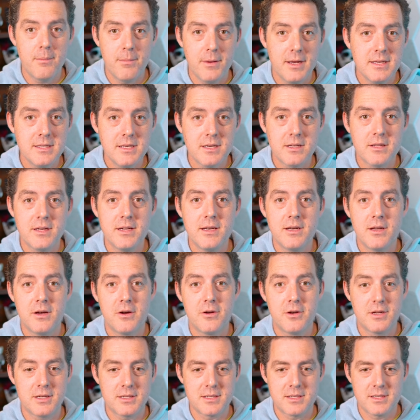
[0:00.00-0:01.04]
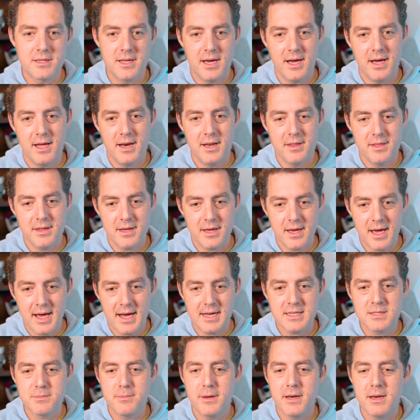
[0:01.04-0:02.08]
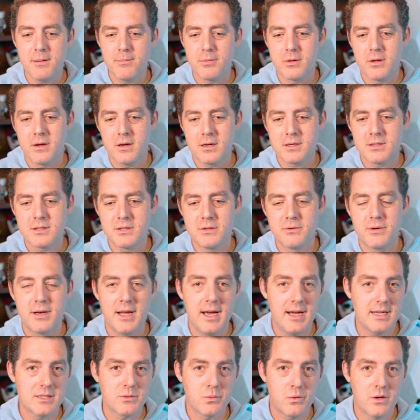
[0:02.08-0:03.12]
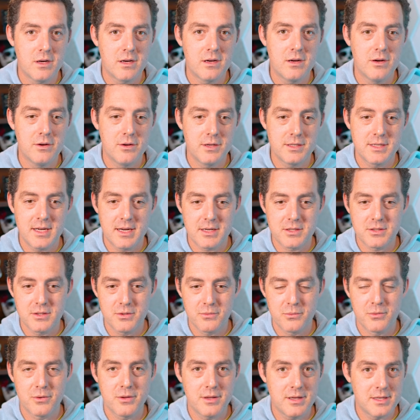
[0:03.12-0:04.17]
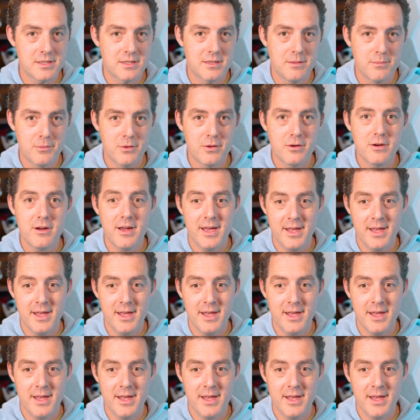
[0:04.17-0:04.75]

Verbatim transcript: It basically noticed that the has many belongs to and has one code is actually really similar,